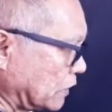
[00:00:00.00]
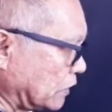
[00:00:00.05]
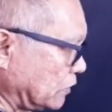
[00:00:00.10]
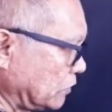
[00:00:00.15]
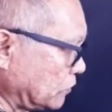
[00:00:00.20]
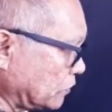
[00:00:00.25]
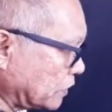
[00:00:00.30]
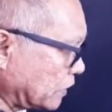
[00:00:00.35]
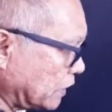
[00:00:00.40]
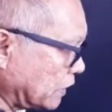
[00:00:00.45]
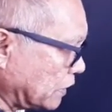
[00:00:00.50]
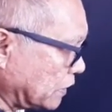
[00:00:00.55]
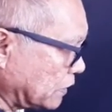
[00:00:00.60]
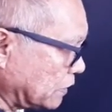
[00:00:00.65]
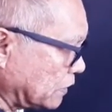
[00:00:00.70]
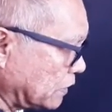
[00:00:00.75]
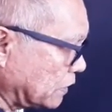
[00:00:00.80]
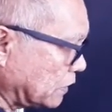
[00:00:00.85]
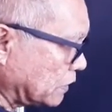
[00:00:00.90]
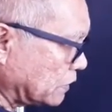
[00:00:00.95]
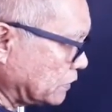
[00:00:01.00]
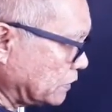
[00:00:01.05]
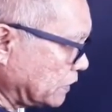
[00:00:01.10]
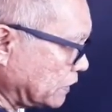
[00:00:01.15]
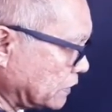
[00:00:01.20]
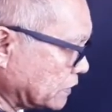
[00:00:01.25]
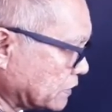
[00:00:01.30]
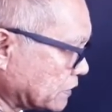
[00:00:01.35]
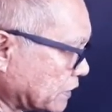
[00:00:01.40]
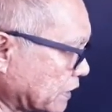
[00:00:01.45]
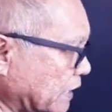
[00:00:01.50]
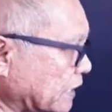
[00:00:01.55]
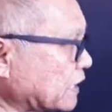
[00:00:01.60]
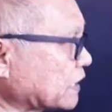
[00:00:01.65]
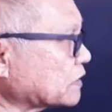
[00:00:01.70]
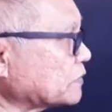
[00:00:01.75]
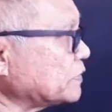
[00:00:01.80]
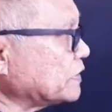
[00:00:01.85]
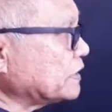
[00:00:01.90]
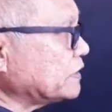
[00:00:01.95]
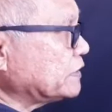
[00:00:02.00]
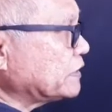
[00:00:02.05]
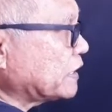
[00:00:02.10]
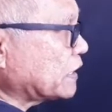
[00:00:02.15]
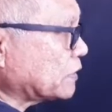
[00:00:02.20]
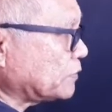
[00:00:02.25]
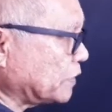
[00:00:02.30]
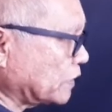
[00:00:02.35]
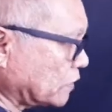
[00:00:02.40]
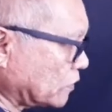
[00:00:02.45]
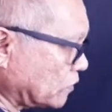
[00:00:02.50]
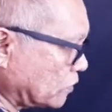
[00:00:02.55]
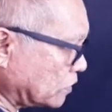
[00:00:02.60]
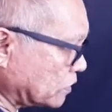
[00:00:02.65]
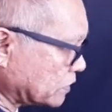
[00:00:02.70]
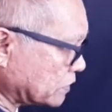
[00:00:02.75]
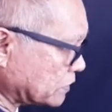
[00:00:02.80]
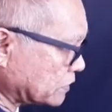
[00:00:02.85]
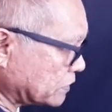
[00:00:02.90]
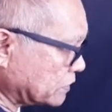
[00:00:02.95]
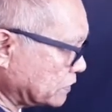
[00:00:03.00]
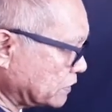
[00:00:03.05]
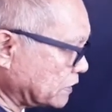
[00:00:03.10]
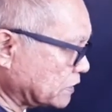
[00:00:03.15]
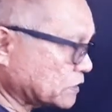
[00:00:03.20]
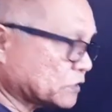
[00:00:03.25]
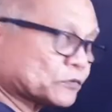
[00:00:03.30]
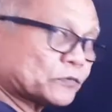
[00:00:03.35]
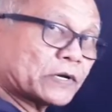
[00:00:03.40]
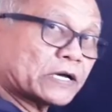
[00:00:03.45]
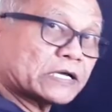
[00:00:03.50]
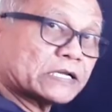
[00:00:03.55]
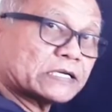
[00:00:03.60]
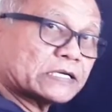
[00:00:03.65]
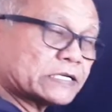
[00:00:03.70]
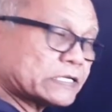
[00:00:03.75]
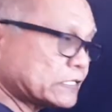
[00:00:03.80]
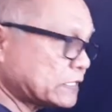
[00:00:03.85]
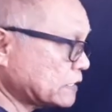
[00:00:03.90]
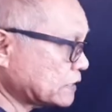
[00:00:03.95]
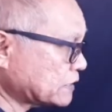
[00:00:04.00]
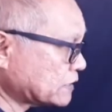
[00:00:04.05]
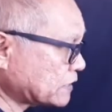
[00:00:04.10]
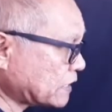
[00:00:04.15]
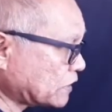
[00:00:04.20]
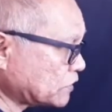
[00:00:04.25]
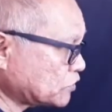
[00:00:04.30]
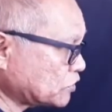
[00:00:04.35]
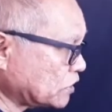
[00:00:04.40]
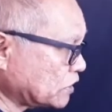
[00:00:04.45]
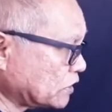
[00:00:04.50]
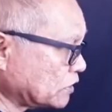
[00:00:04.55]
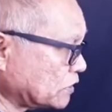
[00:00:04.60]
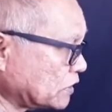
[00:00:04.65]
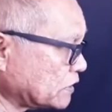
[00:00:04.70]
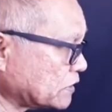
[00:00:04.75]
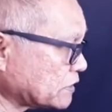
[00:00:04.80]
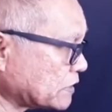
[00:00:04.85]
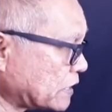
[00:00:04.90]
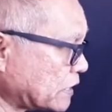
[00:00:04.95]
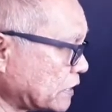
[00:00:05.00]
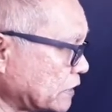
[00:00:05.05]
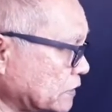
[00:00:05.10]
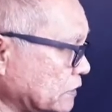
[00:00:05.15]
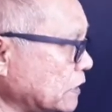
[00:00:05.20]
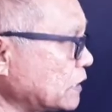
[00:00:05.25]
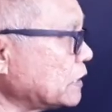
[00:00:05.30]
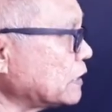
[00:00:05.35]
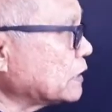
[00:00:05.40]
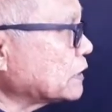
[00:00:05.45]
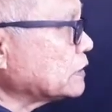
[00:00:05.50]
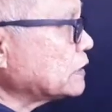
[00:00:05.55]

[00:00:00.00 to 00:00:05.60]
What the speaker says: Look here, this cannot be there because this one is touching this side,